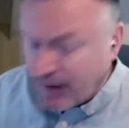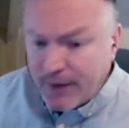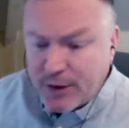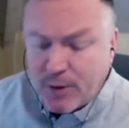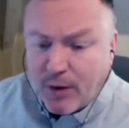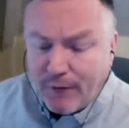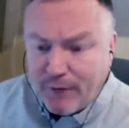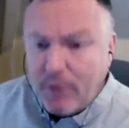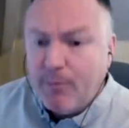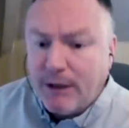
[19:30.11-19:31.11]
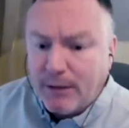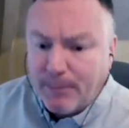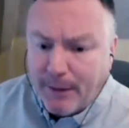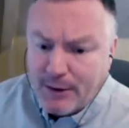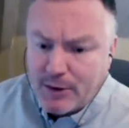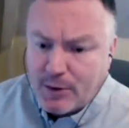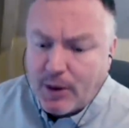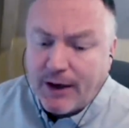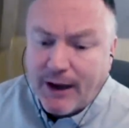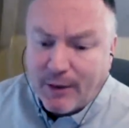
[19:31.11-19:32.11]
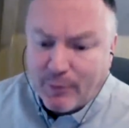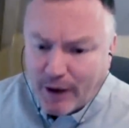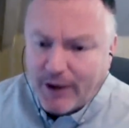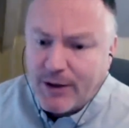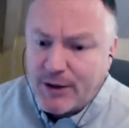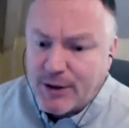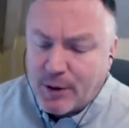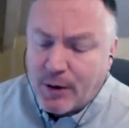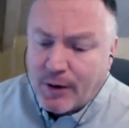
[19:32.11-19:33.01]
There's quite a few middle pins who are now runners who.